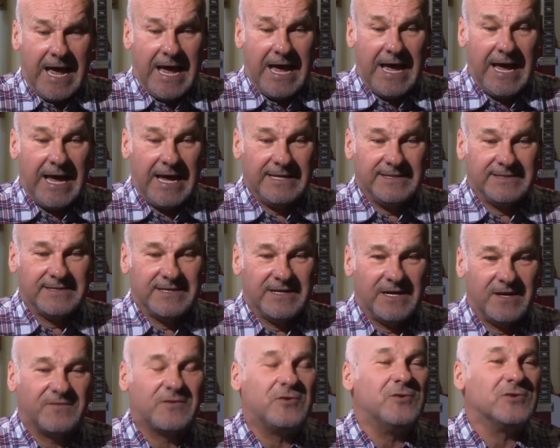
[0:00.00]
And,
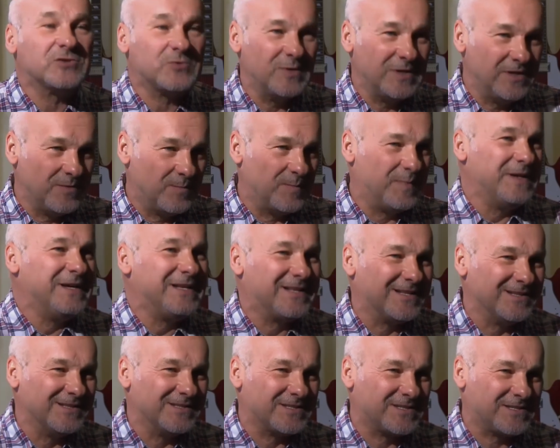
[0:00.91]
uh, of course, when the
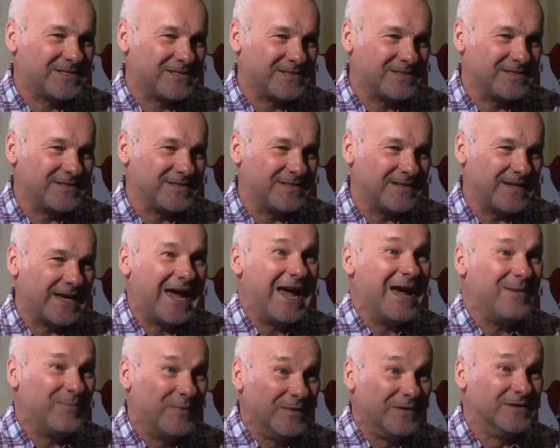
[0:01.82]
Beatles
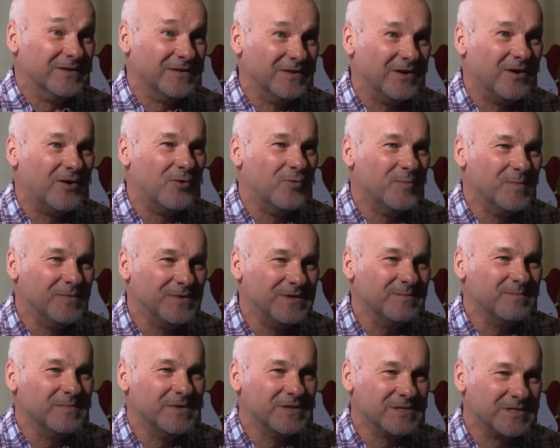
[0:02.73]
happened and the whole
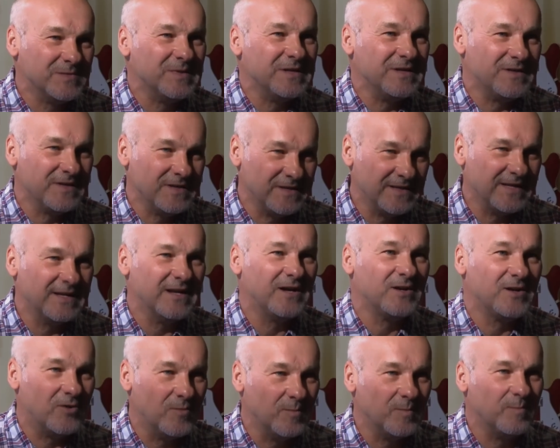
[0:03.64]
Merseybeat thing, then
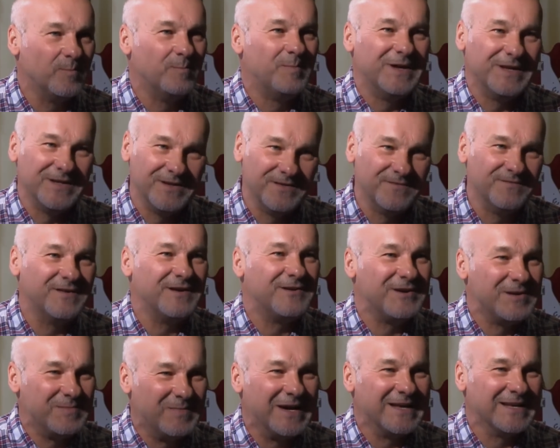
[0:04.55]
I got bitten
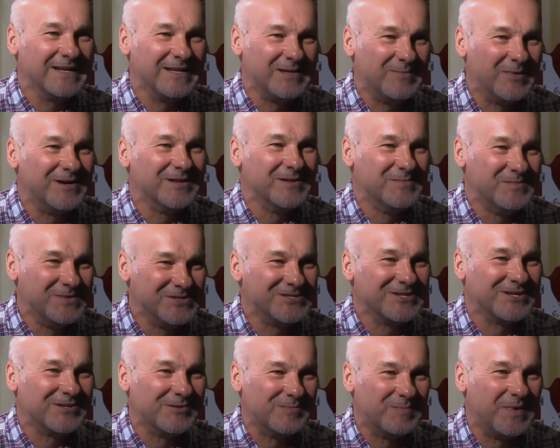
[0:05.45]
very badly by the
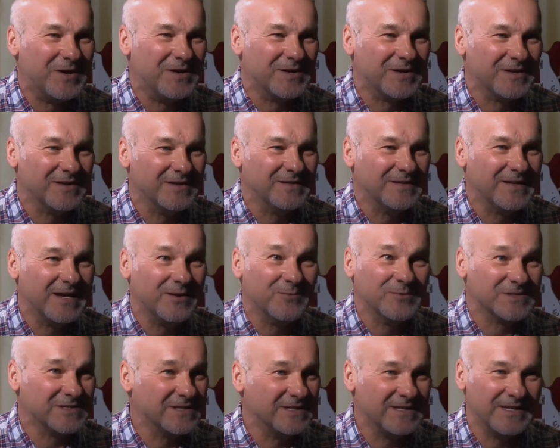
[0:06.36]
musical bug, and that
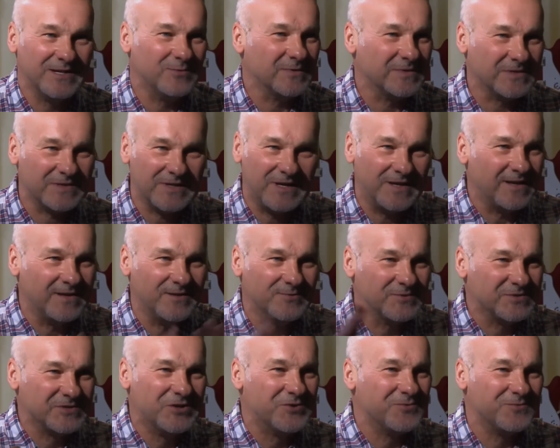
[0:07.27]
was it. That was I, there
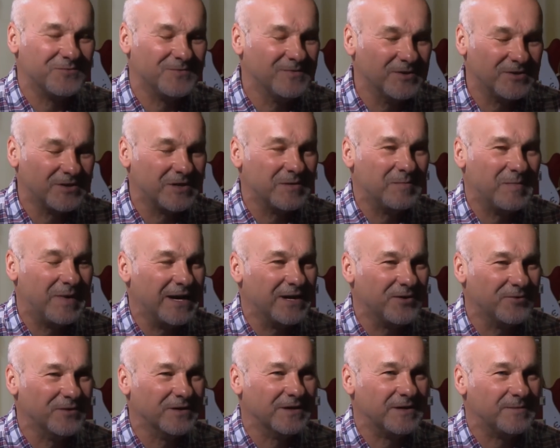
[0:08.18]
was no looking
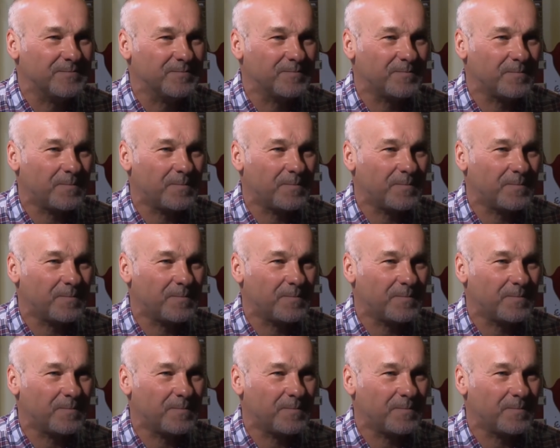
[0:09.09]
back, really.